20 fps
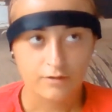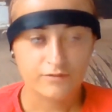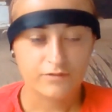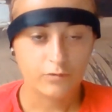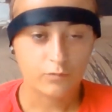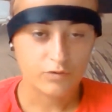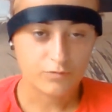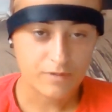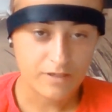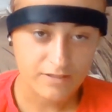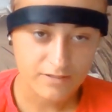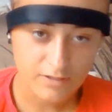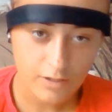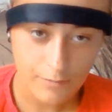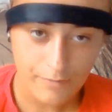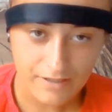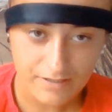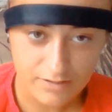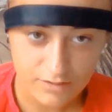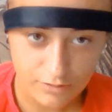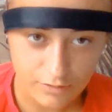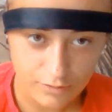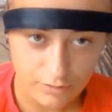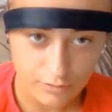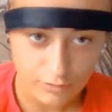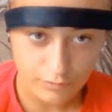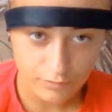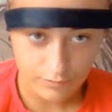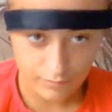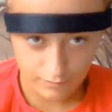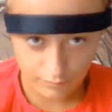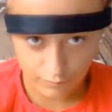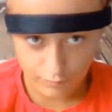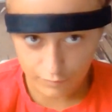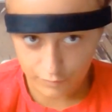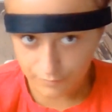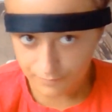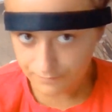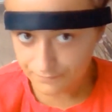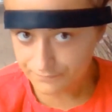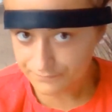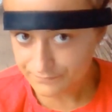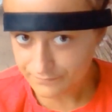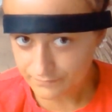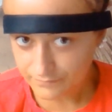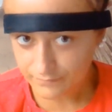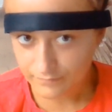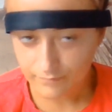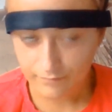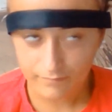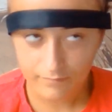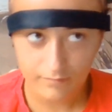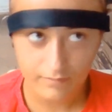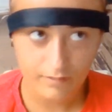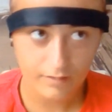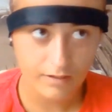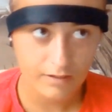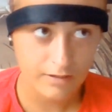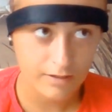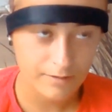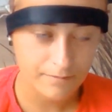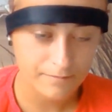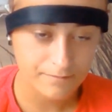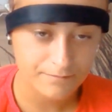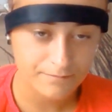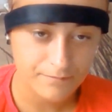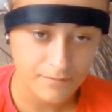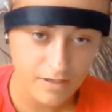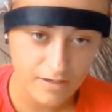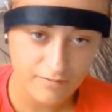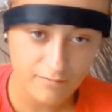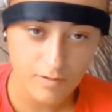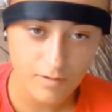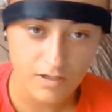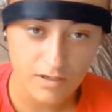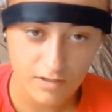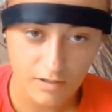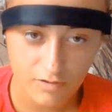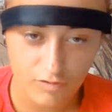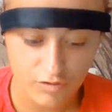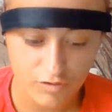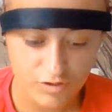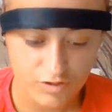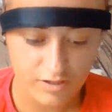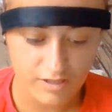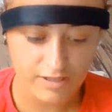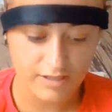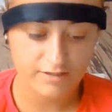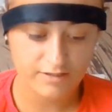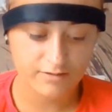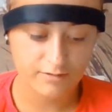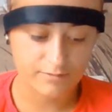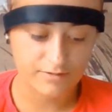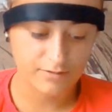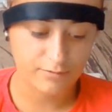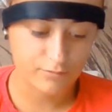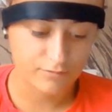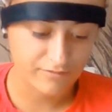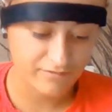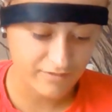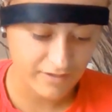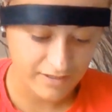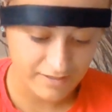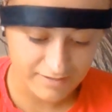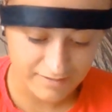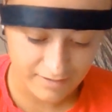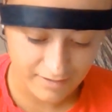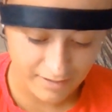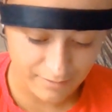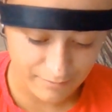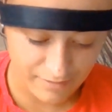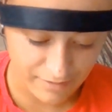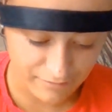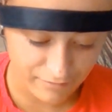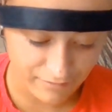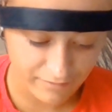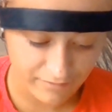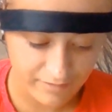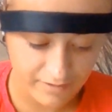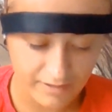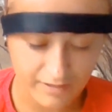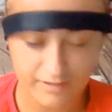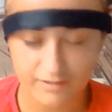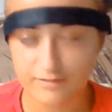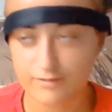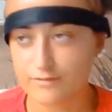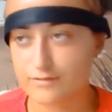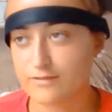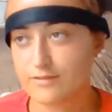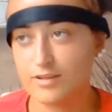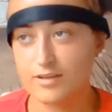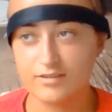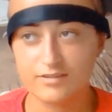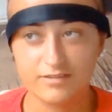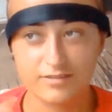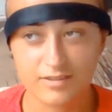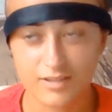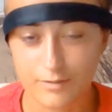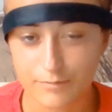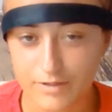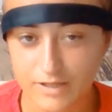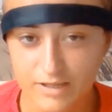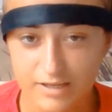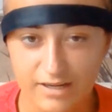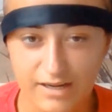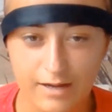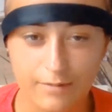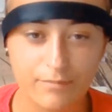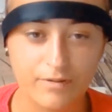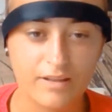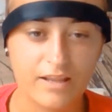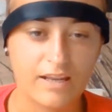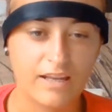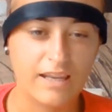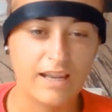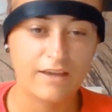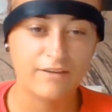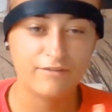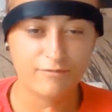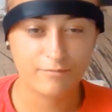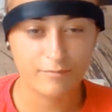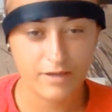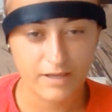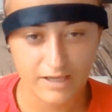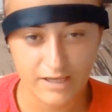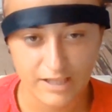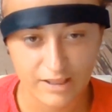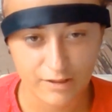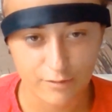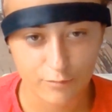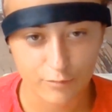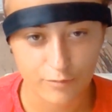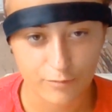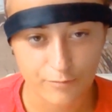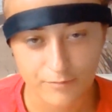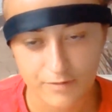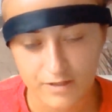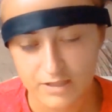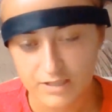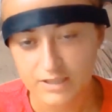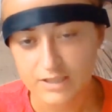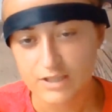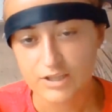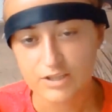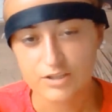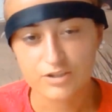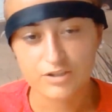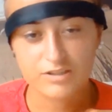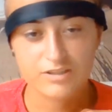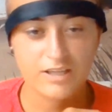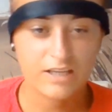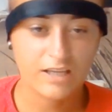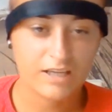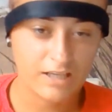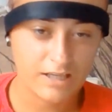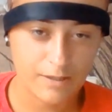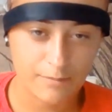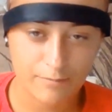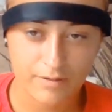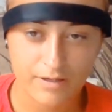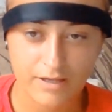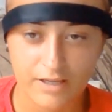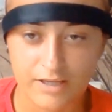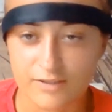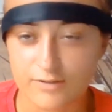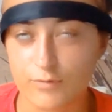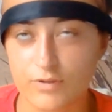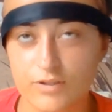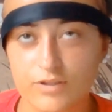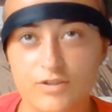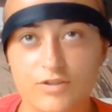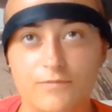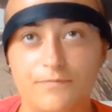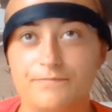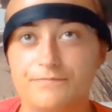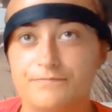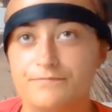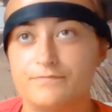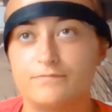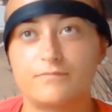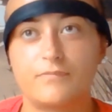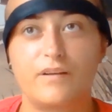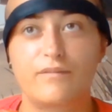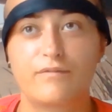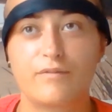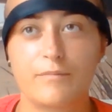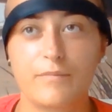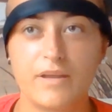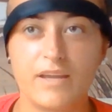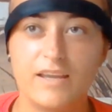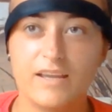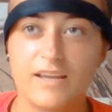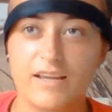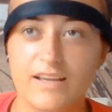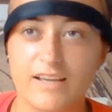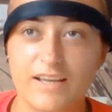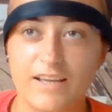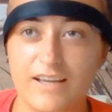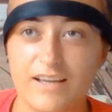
So I wash my hands, go back to the room, have my lunch there. So I'm still on FaceTime and everything. Nurses are coming in and out, but they left me in the room just to eat in peace, which for me